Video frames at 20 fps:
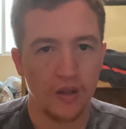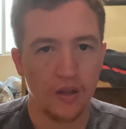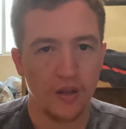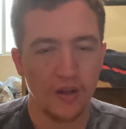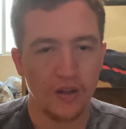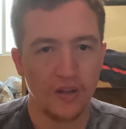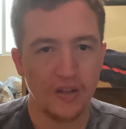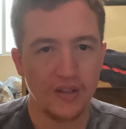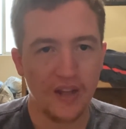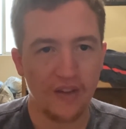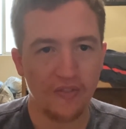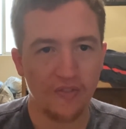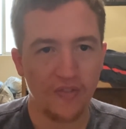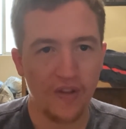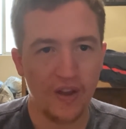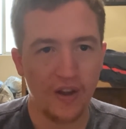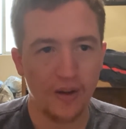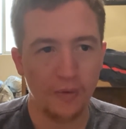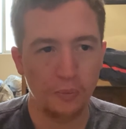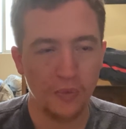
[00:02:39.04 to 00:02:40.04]
Because yeah,
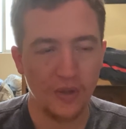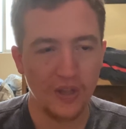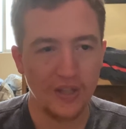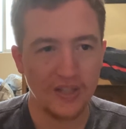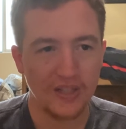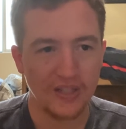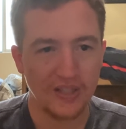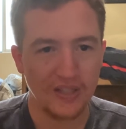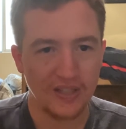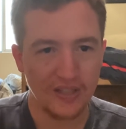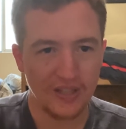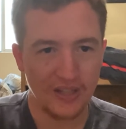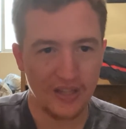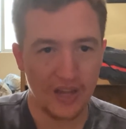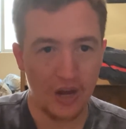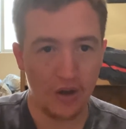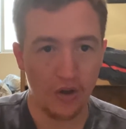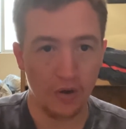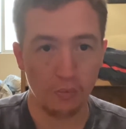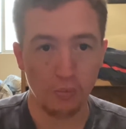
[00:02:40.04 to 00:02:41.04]
Venom is a
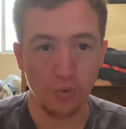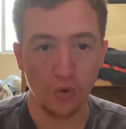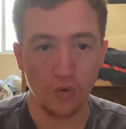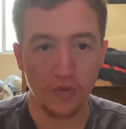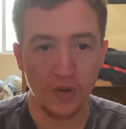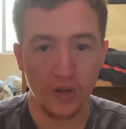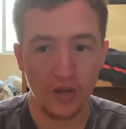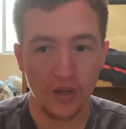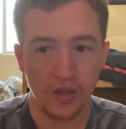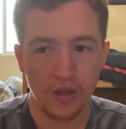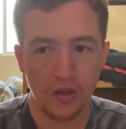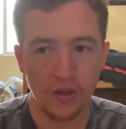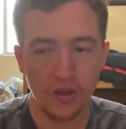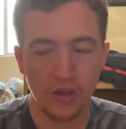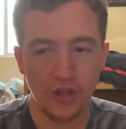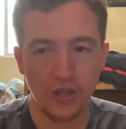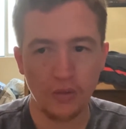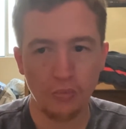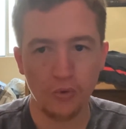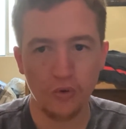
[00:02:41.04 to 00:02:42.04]
scary movie.
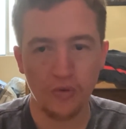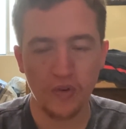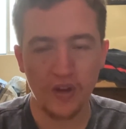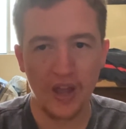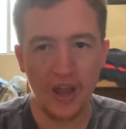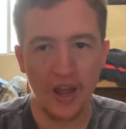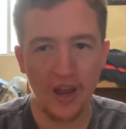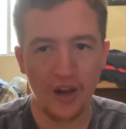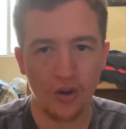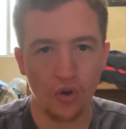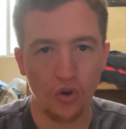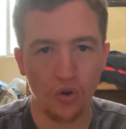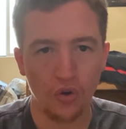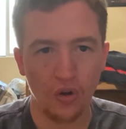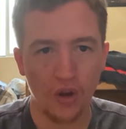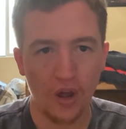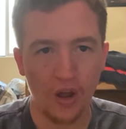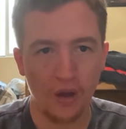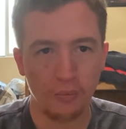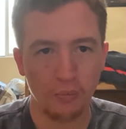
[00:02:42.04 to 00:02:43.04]
This movie had a whole
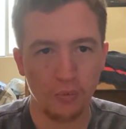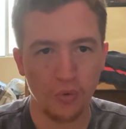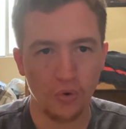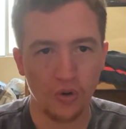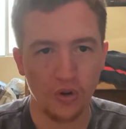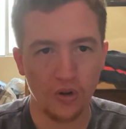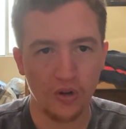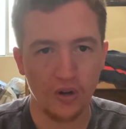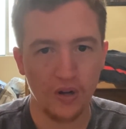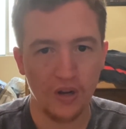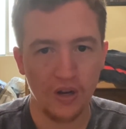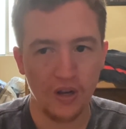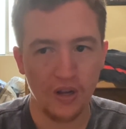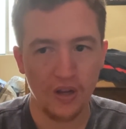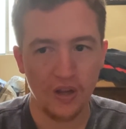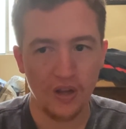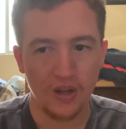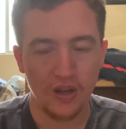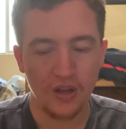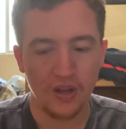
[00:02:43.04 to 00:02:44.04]
lot more
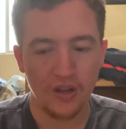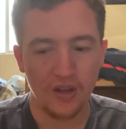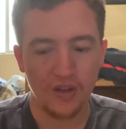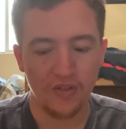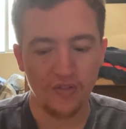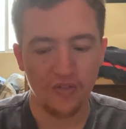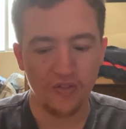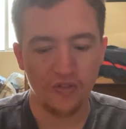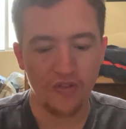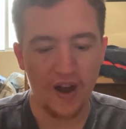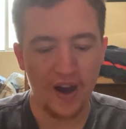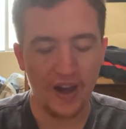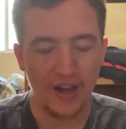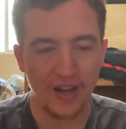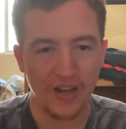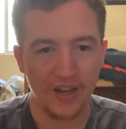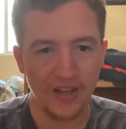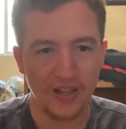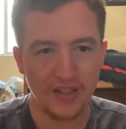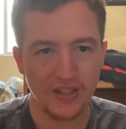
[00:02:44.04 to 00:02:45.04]

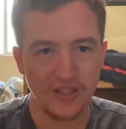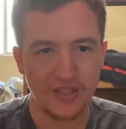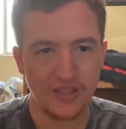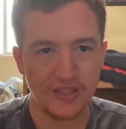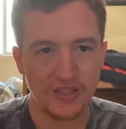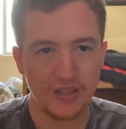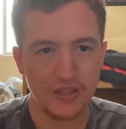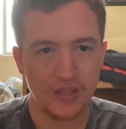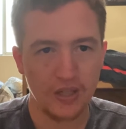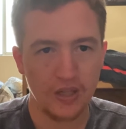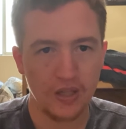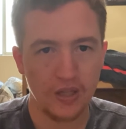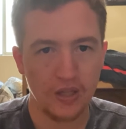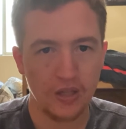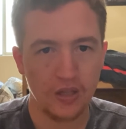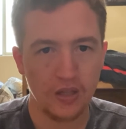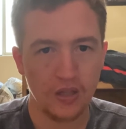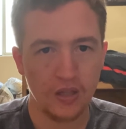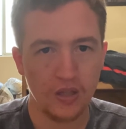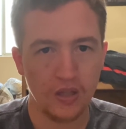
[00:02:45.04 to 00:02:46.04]
violence
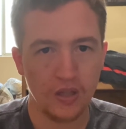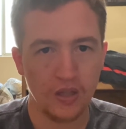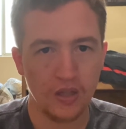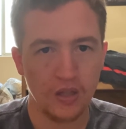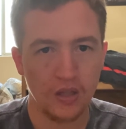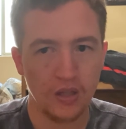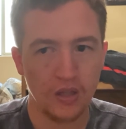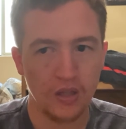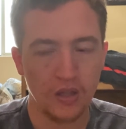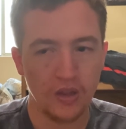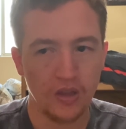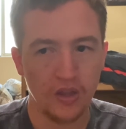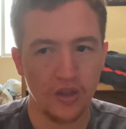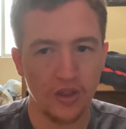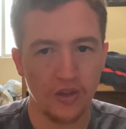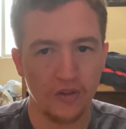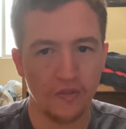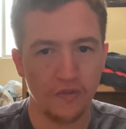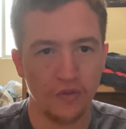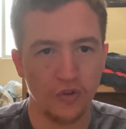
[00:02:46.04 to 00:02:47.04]
than
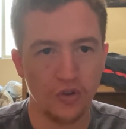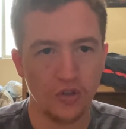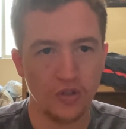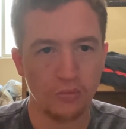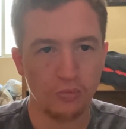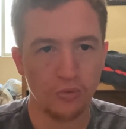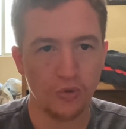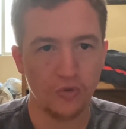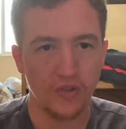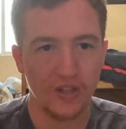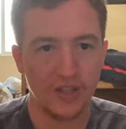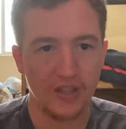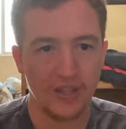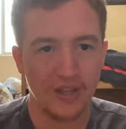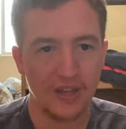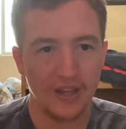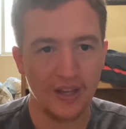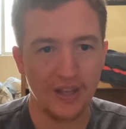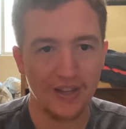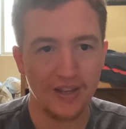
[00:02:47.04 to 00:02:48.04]
the first movie
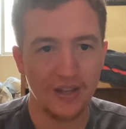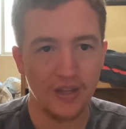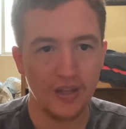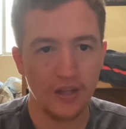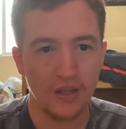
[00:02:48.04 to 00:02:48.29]
did.